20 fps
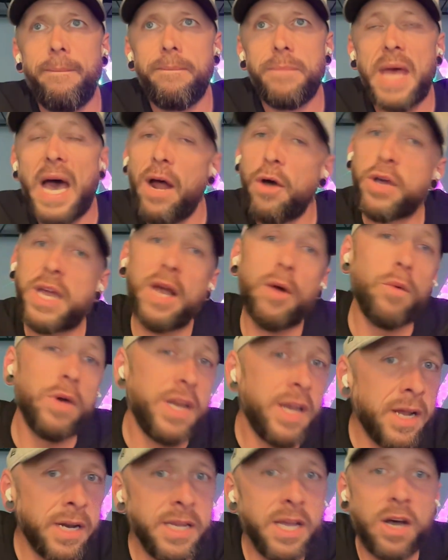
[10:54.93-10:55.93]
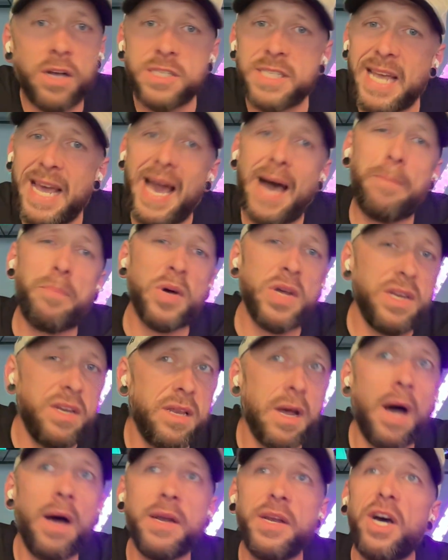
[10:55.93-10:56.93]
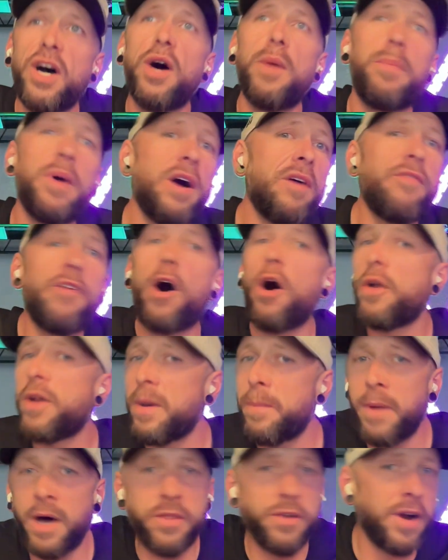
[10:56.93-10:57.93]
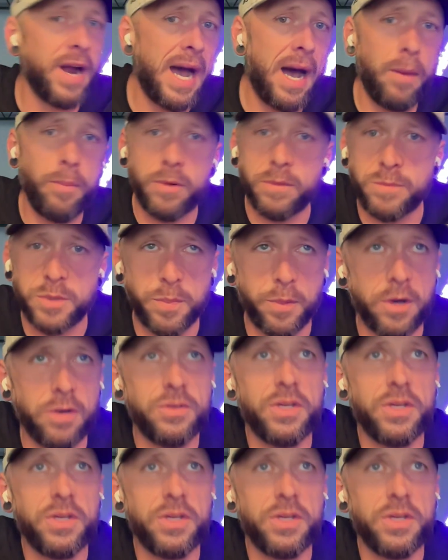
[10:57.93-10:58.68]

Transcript: I don't care what none of y'all say. I put Donda above all them other albums, bro.